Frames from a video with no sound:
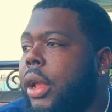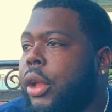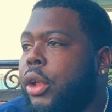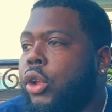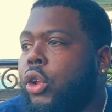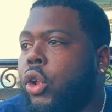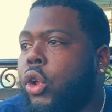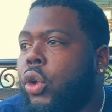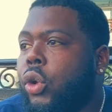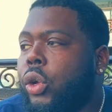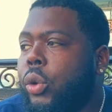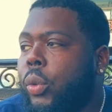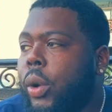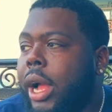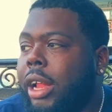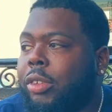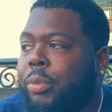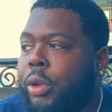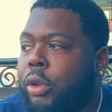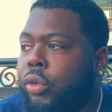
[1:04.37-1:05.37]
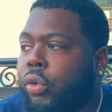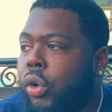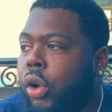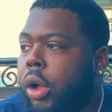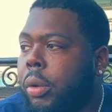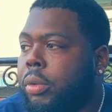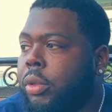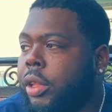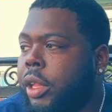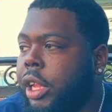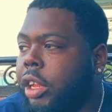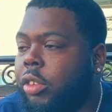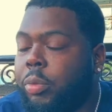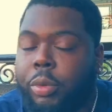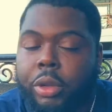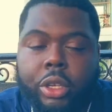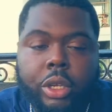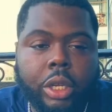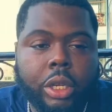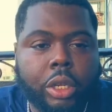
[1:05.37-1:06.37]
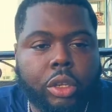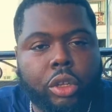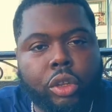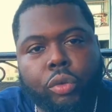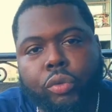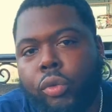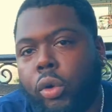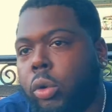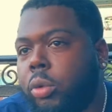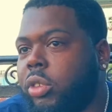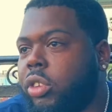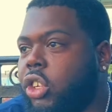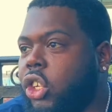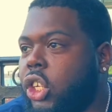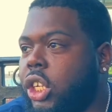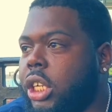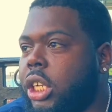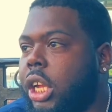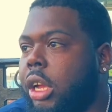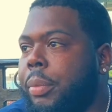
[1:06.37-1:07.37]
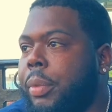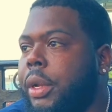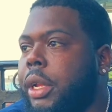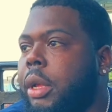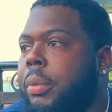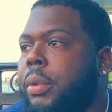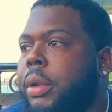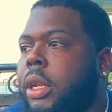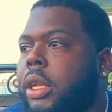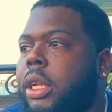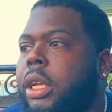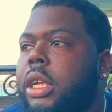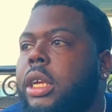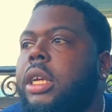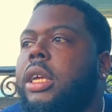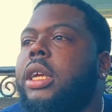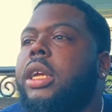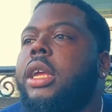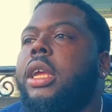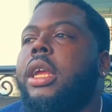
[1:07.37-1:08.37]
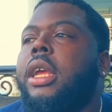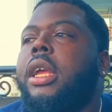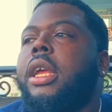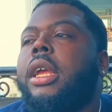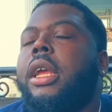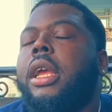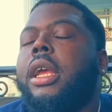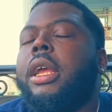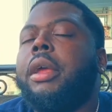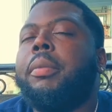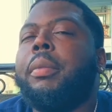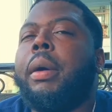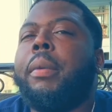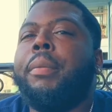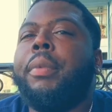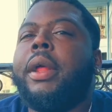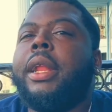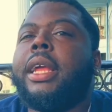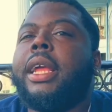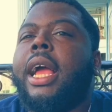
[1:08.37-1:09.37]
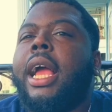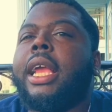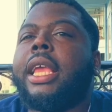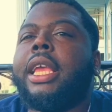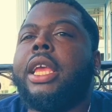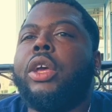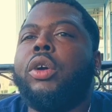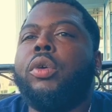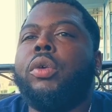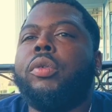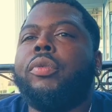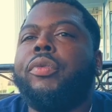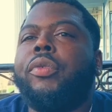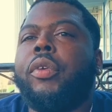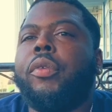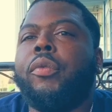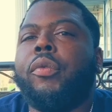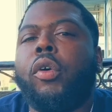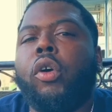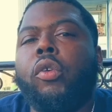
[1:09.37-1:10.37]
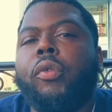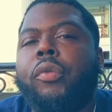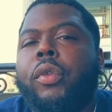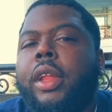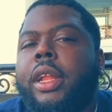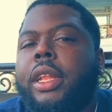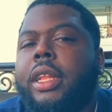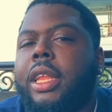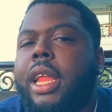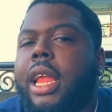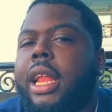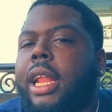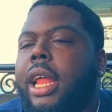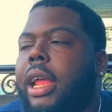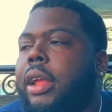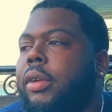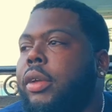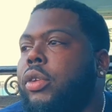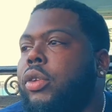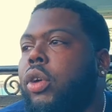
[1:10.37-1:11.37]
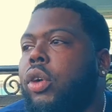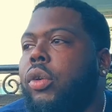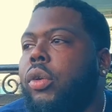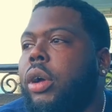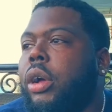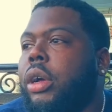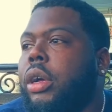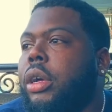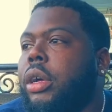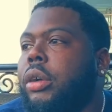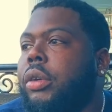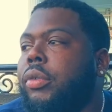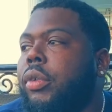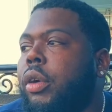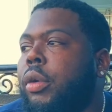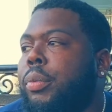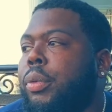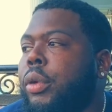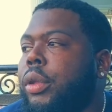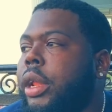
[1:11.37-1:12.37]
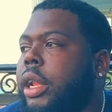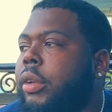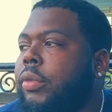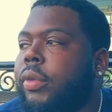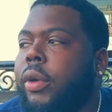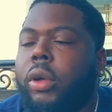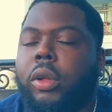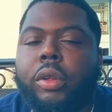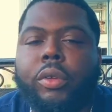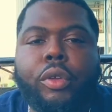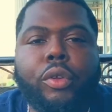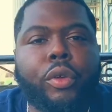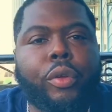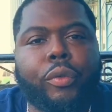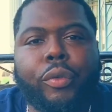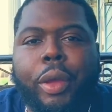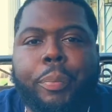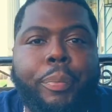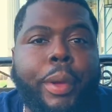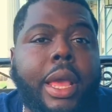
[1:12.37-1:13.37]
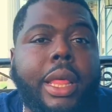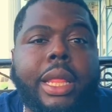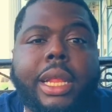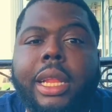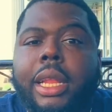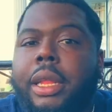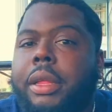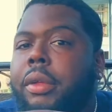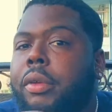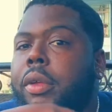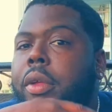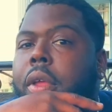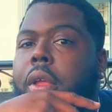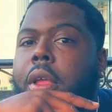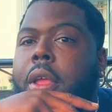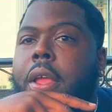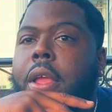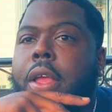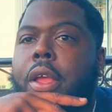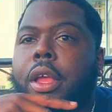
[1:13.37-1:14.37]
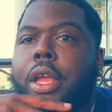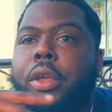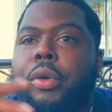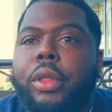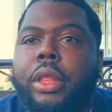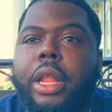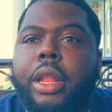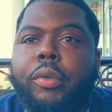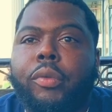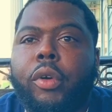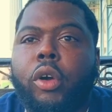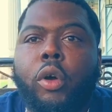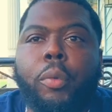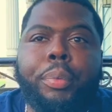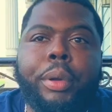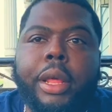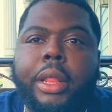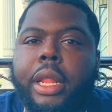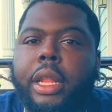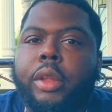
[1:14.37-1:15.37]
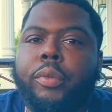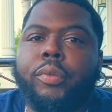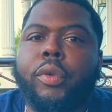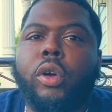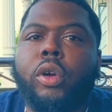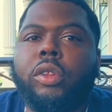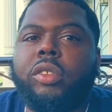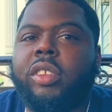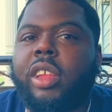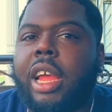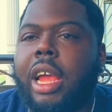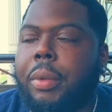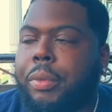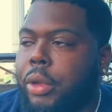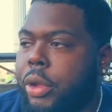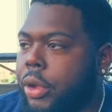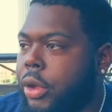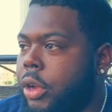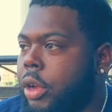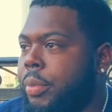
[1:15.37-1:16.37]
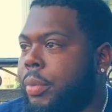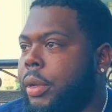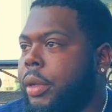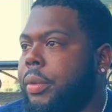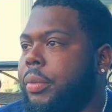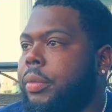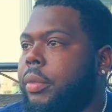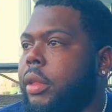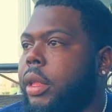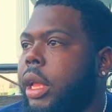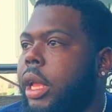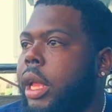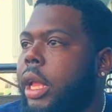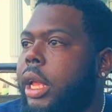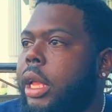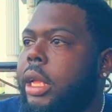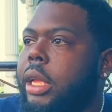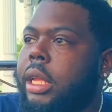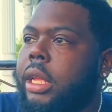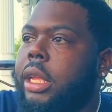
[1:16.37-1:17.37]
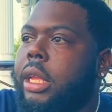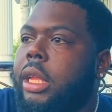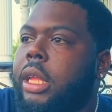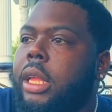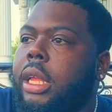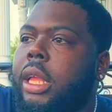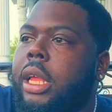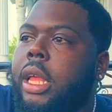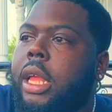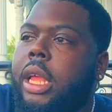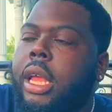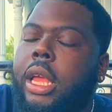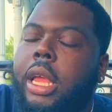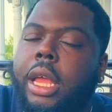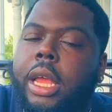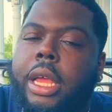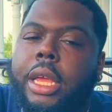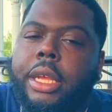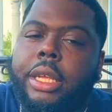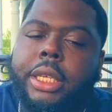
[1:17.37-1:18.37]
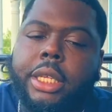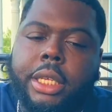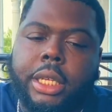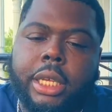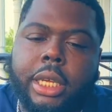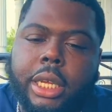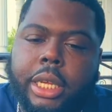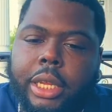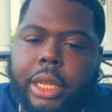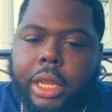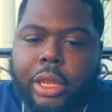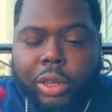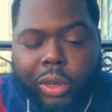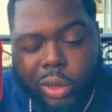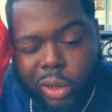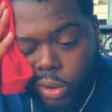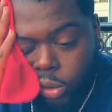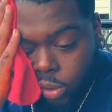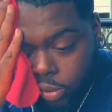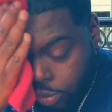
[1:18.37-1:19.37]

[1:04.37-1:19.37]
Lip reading: You know, he watched me grow up, teach me the ropes and shit coming up in the hood. My brother got killed for wrongfully death, like, you know, wrong person at the wrong, basically, he was at the wrong place at the wrong time, you heard me? And shit, you know